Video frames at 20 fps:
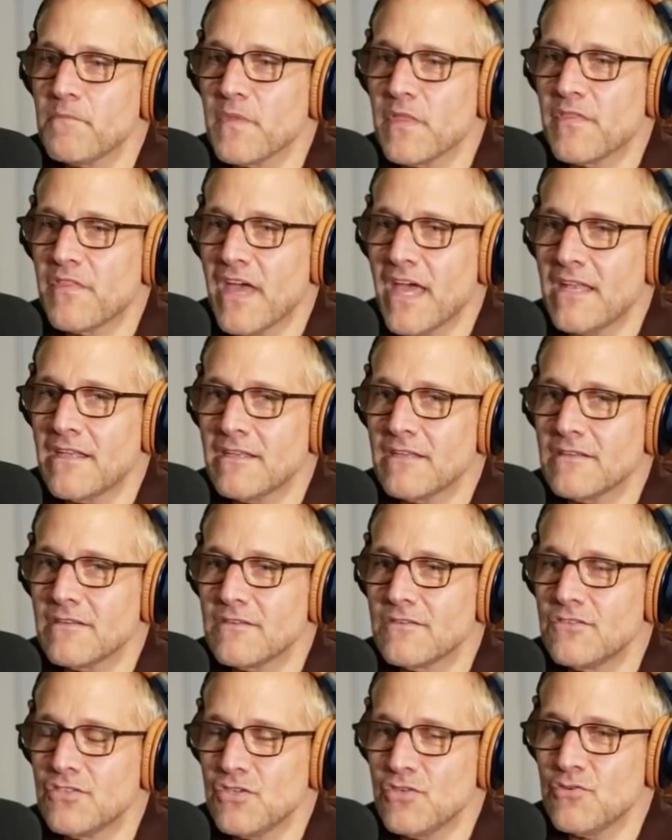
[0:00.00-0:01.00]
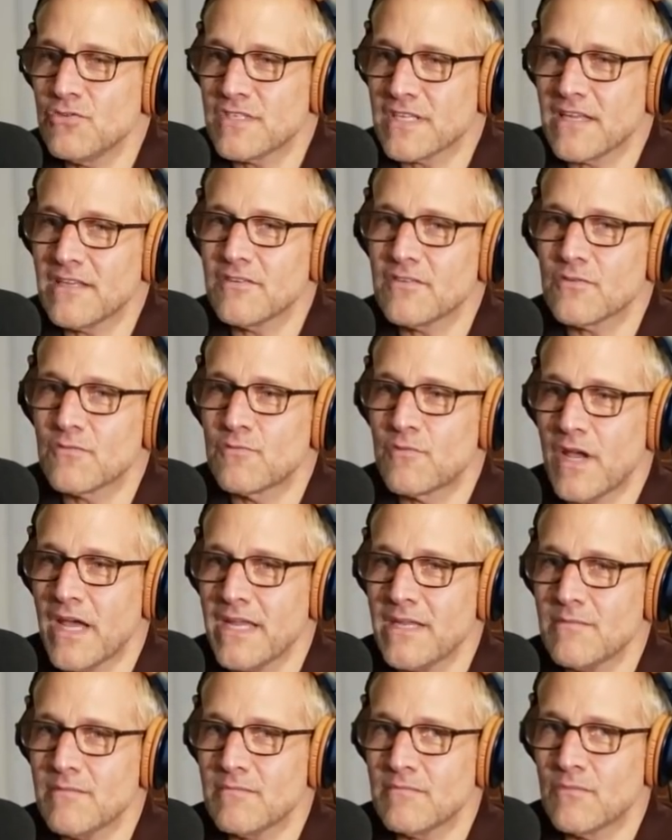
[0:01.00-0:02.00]
then do you tend to
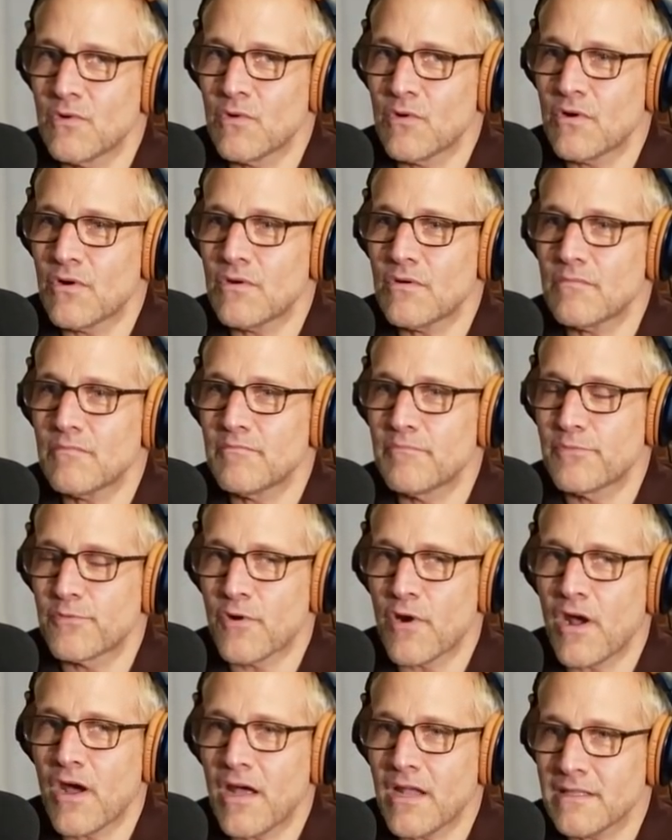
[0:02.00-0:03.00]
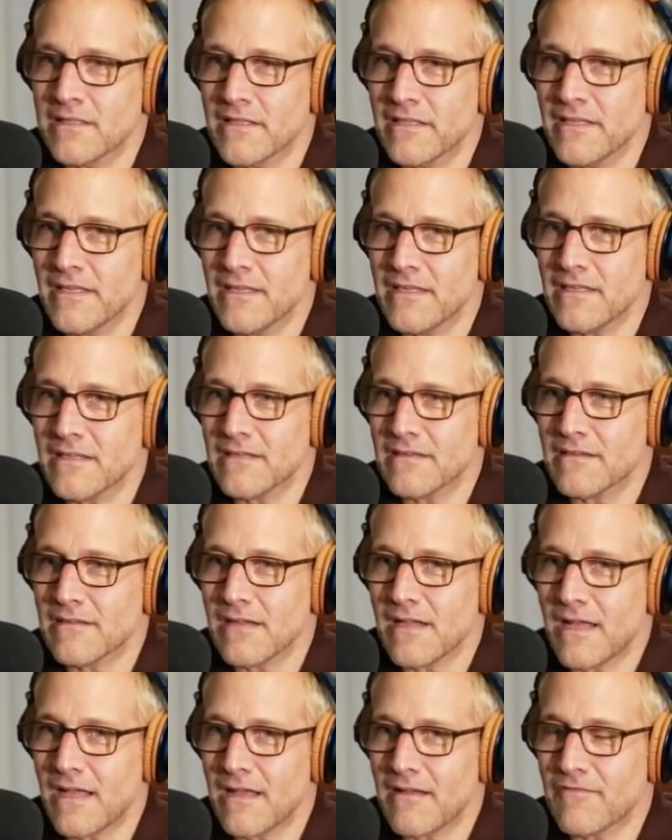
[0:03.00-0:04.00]
write more broadly
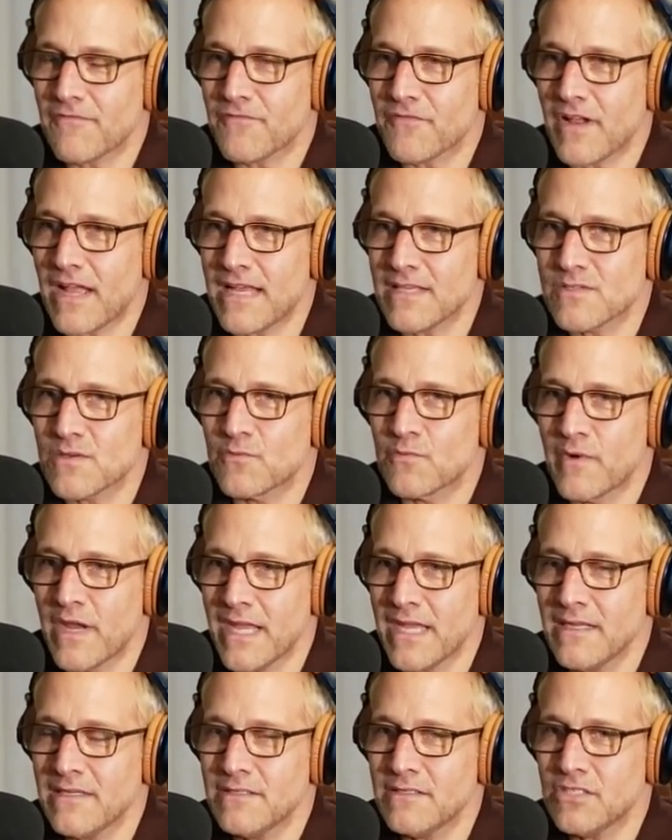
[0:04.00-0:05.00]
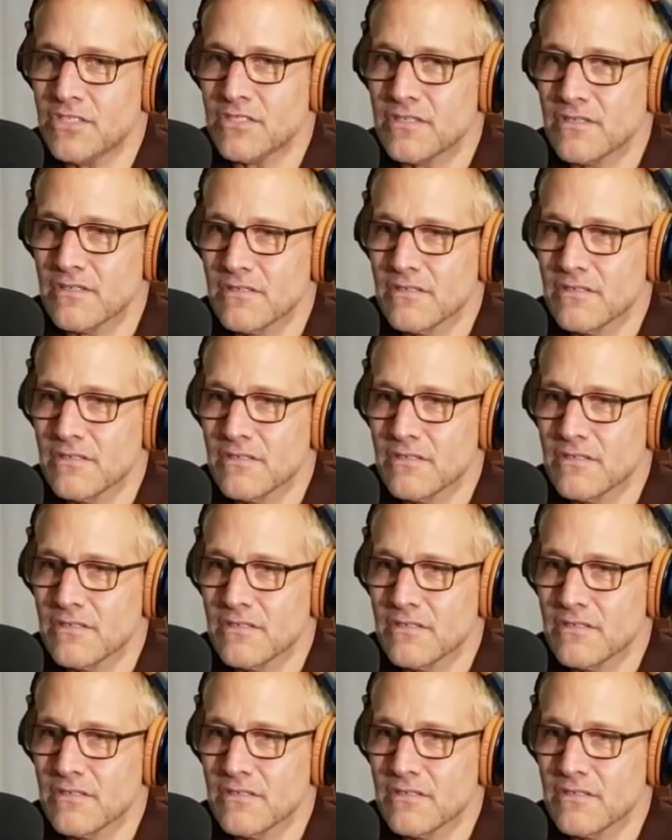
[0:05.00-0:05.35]
as a range?